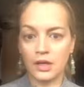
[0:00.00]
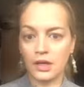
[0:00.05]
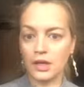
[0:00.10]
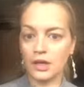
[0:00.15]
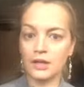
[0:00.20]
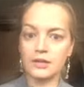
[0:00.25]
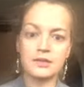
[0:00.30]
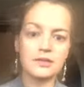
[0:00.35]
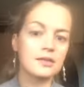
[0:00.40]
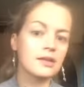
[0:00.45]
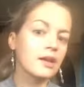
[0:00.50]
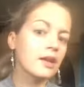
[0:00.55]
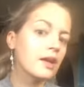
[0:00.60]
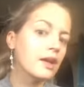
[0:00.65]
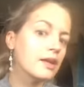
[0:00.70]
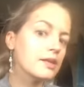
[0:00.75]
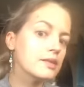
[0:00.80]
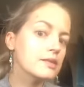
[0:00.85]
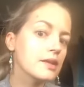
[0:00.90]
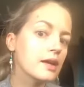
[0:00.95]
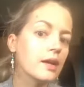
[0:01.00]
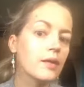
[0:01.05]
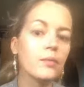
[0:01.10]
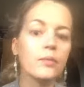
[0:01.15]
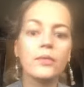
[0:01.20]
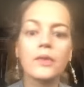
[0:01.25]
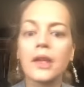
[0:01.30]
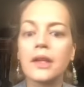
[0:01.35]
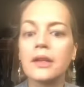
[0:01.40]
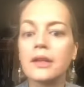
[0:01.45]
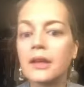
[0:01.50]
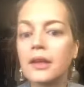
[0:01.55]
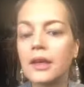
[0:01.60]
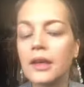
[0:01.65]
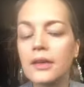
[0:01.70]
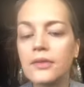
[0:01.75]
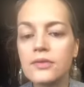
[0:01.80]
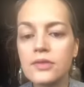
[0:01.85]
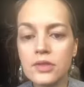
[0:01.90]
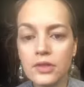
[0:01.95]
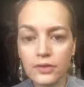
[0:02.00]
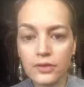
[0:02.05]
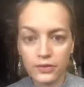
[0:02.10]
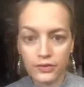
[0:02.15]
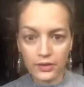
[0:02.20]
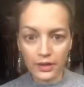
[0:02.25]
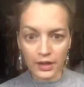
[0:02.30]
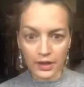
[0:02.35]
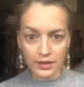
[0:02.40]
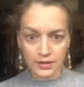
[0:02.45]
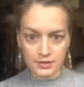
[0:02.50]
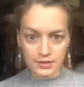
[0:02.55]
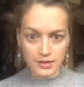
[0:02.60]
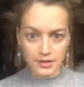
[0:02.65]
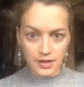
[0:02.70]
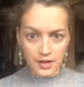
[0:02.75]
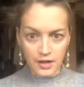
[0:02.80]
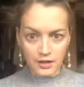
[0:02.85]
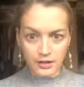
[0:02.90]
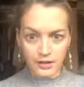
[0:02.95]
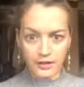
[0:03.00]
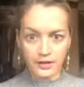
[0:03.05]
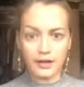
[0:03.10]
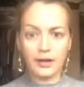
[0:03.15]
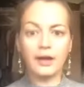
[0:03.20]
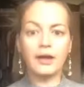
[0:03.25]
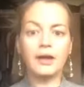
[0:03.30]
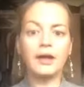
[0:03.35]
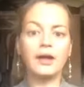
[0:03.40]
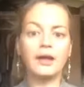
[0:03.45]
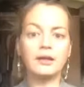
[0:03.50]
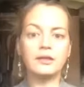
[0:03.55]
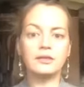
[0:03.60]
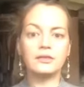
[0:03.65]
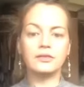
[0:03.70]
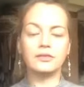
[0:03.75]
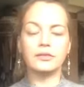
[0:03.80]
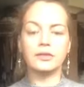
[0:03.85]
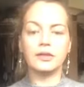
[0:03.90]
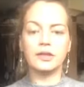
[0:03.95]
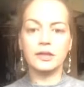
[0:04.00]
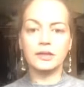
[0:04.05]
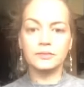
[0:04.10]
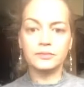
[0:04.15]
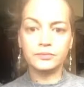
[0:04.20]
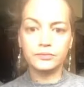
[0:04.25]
it gives your face like a healthy